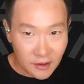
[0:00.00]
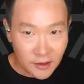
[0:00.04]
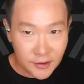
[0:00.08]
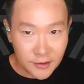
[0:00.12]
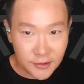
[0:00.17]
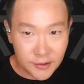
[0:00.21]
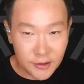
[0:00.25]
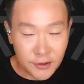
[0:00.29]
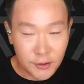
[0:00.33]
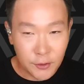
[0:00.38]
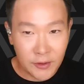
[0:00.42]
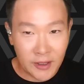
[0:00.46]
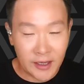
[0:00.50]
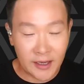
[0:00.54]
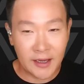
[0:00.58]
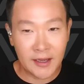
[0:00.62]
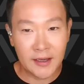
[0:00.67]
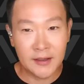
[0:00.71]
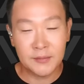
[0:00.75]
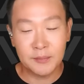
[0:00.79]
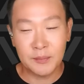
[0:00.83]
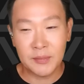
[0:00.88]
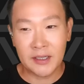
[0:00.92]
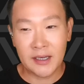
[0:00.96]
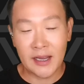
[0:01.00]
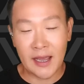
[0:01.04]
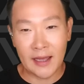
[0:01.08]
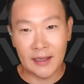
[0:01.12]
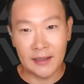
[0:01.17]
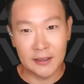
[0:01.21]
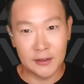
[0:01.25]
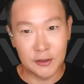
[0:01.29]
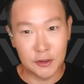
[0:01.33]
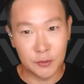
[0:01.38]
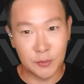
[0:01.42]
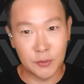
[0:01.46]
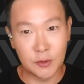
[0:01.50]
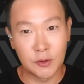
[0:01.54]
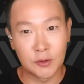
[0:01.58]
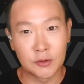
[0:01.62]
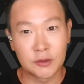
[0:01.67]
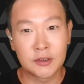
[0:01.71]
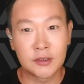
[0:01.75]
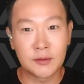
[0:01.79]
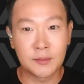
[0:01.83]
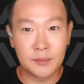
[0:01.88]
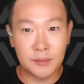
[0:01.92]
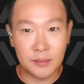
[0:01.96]
you can't be eligible
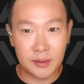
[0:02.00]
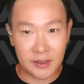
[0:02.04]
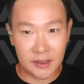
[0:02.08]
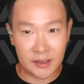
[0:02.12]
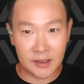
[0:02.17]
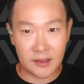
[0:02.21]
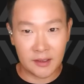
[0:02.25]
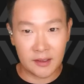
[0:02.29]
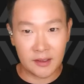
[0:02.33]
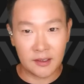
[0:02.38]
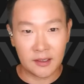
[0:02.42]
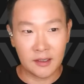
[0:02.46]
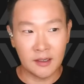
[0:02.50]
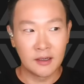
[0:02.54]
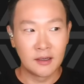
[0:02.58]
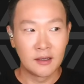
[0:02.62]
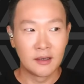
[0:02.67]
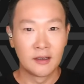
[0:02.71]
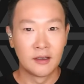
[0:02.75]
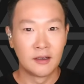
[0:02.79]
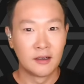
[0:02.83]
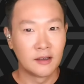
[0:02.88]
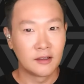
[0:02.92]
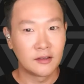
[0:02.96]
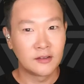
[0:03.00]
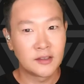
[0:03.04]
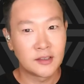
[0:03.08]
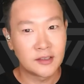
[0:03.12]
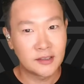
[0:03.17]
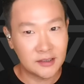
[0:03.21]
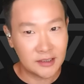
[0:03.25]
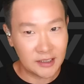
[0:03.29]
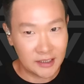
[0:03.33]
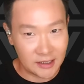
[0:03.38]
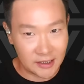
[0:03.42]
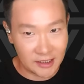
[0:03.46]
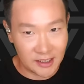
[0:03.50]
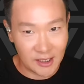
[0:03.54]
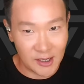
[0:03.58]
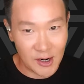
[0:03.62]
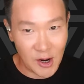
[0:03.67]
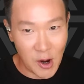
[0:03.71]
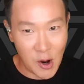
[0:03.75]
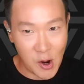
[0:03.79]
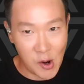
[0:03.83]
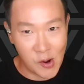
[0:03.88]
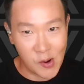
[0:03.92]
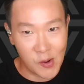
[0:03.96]
to be the
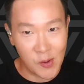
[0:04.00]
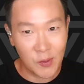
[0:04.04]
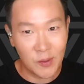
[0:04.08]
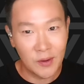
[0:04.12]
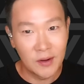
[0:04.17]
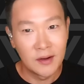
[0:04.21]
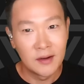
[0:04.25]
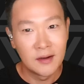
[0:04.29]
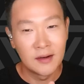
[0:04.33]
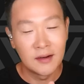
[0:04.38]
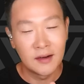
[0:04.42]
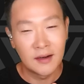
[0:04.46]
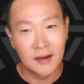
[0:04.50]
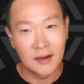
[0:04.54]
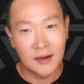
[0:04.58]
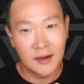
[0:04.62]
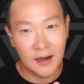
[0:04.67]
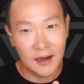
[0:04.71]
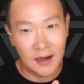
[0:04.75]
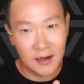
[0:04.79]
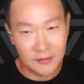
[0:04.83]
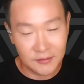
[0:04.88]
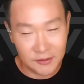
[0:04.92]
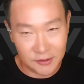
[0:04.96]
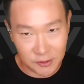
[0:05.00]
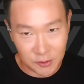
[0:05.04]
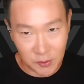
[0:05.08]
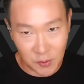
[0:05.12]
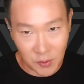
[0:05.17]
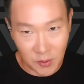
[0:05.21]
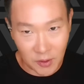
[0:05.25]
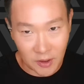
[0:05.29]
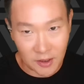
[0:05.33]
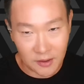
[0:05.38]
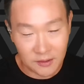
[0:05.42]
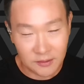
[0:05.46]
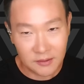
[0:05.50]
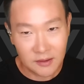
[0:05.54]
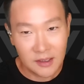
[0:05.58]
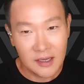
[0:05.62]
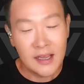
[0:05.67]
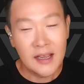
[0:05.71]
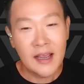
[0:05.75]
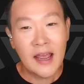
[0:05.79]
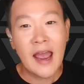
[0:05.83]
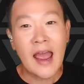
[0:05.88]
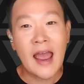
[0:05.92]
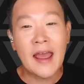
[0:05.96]
CEO of ADOR.
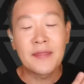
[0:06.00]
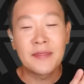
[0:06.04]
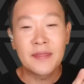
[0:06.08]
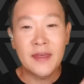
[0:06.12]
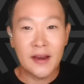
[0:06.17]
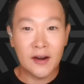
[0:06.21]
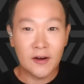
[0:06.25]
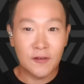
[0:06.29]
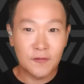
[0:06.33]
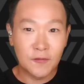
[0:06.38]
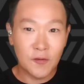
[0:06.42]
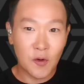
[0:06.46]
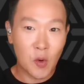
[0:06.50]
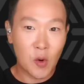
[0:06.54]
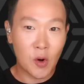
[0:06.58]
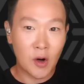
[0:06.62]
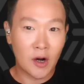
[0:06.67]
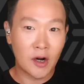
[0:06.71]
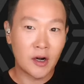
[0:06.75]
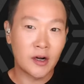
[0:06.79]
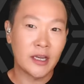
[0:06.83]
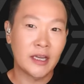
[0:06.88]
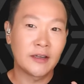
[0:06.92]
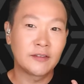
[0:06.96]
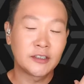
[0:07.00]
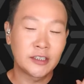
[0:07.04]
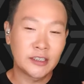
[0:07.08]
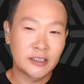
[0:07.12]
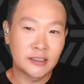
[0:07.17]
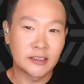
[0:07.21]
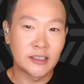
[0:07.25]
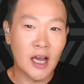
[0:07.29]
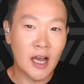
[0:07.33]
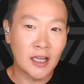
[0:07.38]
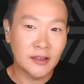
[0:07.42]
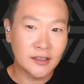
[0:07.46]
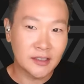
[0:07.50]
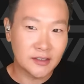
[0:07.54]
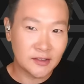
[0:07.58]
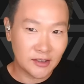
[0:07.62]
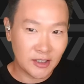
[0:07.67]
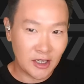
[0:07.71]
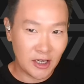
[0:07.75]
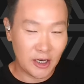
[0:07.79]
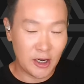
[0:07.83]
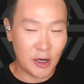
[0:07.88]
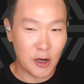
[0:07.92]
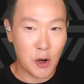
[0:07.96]
And therefore, if she's not the
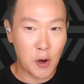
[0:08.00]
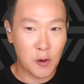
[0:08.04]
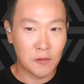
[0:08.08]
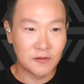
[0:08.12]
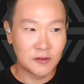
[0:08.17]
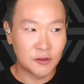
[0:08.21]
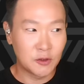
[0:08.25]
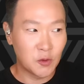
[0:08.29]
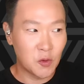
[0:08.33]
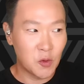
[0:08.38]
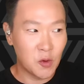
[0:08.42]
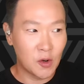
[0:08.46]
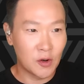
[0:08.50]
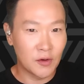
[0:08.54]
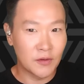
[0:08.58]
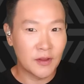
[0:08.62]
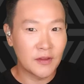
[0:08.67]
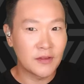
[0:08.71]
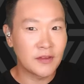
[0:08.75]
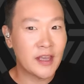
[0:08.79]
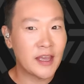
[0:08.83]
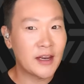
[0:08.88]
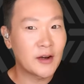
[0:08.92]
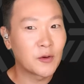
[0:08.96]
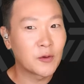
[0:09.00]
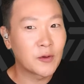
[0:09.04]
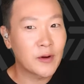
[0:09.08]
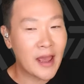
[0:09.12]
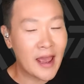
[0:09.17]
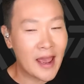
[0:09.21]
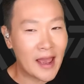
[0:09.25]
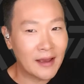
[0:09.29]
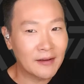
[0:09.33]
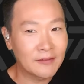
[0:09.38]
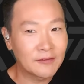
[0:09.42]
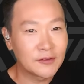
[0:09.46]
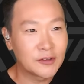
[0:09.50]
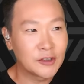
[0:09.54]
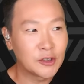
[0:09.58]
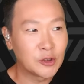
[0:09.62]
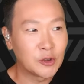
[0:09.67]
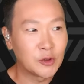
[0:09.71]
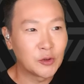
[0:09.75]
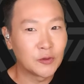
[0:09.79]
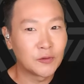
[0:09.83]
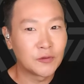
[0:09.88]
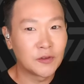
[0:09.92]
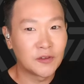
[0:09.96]
CEO of ADOR, then they don't have
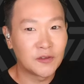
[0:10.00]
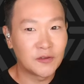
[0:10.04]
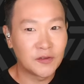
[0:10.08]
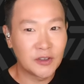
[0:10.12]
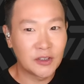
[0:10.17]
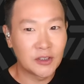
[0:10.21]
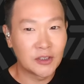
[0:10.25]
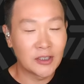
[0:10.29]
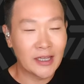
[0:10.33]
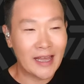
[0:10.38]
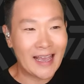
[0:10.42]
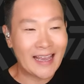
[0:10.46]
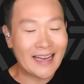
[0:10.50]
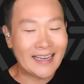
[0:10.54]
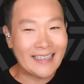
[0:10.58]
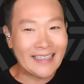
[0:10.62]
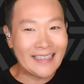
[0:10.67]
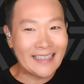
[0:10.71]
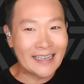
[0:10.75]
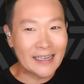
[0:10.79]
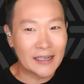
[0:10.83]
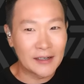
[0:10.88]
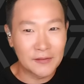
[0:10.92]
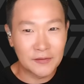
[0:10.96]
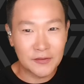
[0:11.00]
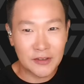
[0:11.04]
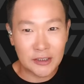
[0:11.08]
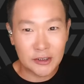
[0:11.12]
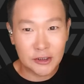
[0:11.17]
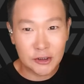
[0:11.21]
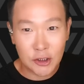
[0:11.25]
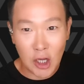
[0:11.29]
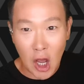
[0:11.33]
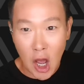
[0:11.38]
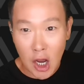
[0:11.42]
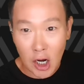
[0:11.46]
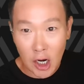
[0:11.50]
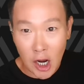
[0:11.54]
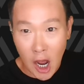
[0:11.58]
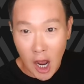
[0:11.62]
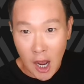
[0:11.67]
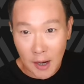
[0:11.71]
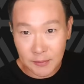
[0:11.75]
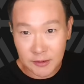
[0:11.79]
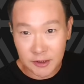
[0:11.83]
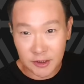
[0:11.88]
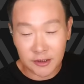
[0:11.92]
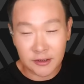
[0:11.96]
to fulfill any of the stock
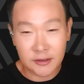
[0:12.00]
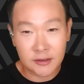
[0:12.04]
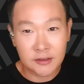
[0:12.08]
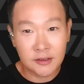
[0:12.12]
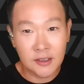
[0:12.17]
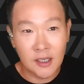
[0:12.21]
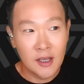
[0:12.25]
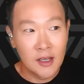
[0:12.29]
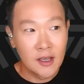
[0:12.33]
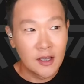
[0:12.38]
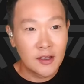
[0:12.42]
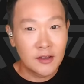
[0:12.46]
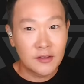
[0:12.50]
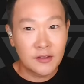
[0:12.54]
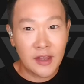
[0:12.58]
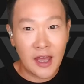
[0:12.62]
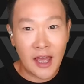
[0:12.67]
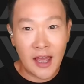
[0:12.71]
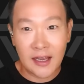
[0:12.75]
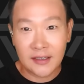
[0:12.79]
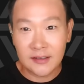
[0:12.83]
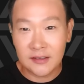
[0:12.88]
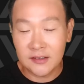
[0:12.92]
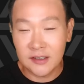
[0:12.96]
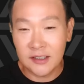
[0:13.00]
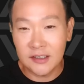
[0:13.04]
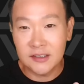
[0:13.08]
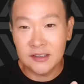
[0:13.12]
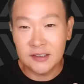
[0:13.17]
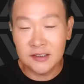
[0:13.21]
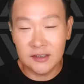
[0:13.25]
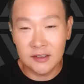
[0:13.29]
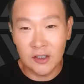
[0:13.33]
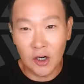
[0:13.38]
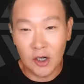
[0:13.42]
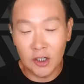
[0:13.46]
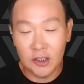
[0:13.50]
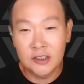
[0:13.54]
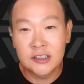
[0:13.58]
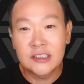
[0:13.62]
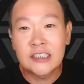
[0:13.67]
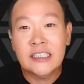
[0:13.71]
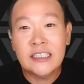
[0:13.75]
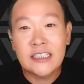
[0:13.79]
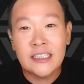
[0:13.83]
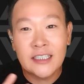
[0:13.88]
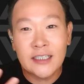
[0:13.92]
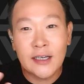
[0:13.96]
options that her
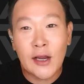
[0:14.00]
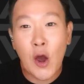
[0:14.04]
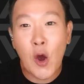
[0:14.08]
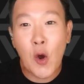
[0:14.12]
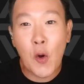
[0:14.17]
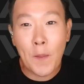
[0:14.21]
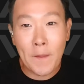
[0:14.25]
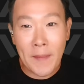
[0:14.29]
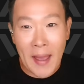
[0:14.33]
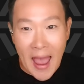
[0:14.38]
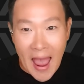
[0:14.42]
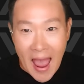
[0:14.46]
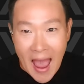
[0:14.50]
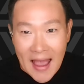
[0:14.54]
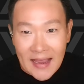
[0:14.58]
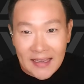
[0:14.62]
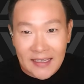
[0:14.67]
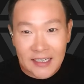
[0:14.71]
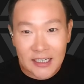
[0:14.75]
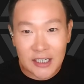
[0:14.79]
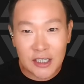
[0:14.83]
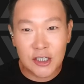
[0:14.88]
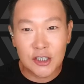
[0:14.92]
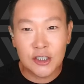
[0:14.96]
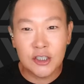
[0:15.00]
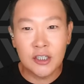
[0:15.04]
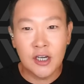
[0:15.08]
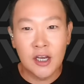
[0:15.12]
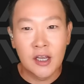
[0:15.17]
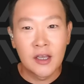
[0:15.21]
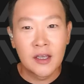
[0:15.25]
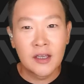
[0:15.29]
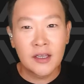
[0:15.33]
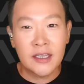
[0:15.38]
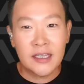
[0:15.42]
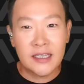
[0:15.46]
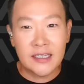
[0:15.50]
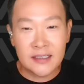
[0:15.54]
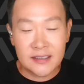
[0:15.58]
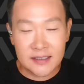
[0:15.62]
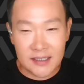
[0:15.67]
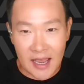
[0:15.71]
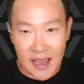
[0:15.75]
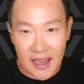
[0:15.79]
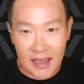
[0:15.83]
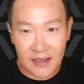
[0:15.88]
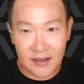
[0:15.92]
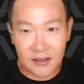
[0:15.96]
CEO package
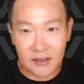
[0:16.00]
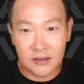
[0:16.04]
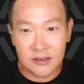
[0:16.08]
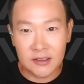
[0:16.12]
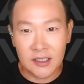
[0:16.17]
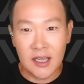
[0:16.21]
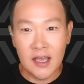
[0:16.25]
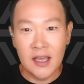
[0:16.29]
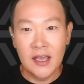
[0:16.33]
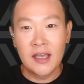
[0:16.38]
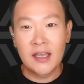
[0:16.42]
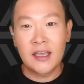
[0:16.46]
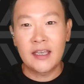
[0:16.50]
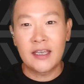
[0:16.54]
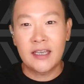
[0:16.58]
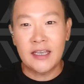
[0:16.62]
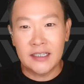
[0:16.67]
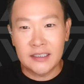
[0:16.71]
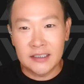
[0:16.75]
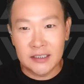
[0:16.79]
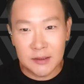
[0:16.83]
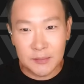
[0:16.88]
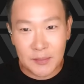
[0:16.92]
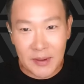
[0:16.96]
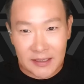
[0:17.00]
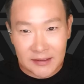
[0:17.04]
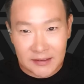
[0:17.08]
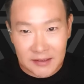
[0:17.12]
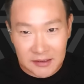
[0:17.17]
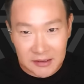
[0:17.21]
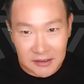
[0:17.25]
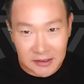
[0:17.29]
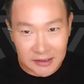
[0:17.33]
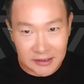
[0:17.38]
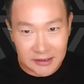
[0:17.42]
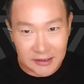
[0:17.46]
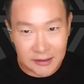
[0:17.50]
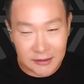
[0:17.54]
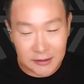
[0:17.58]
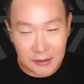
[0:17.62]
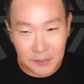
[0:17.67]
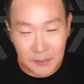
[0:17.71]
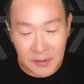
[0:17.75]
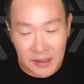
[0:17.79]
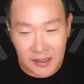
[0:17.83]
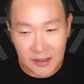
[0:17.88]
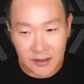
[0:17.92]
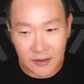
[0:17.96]
entailed. It just basically
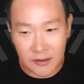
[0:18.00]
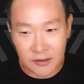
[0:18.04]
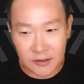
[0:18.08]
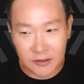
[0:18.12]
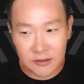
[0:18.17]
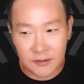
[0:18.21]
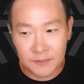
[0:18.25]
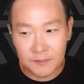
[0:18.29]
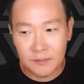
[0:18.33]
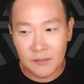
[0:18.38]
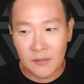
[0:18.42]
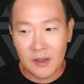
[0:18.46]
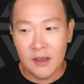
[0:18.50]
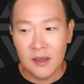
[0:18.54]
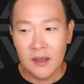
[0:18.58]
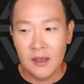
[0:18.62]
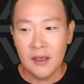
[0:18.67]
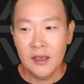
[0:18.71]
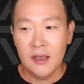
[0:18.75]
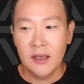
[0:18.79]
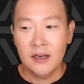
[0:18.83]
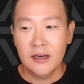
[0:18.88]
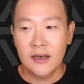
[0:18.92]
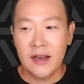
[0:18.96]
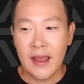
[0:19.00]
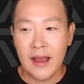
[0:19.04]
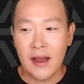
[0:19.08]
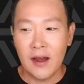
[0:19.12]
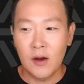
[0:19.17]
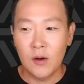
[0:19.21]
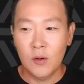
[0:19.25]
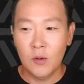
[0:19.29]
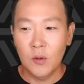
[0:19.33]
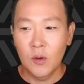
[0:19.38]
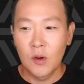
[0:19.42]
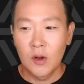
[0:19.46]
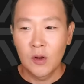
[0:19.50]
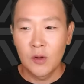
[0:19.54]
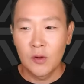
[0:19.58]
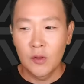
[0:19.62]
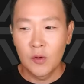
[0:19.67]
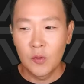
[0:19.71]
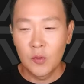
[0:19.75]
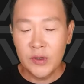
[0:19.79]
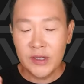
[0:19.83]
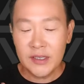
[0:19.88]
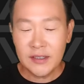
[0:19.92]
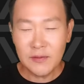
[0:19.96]
disappears. Now,
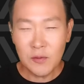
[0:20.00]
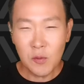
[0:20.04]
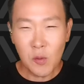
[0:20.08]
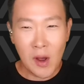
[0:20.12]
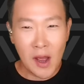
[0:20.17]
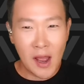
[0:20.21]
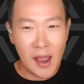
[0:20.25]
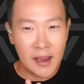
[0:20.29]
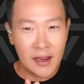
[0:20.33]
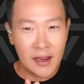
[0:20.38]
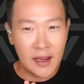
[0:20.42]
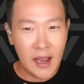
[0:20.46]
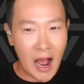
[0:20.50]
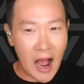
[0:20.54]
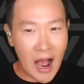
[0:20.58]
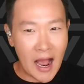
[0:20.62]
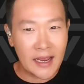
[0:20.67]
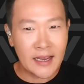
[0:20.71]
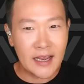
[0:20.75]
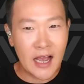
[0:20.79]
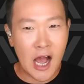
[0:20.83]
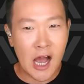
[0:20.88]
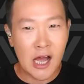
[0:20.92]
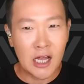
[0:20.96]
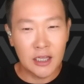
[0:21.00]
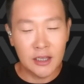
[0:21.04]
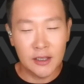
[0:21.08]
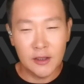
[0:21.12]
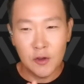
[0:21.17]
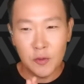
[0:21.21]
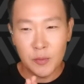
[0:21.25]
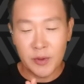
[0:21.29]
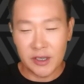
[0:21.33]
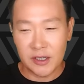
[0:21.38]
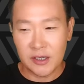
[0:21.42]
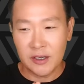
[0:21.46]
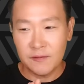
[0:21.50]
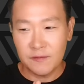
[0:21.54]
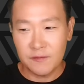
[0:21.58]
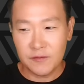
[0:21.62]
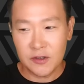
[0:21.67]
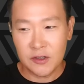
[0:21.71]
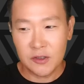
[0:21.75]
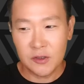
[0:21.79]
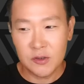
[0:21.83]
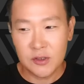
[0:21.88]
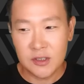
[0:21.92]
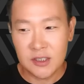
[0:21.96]
the reason why I got a little bit
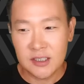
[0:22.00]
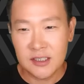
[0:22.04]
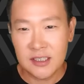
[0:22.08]
confused is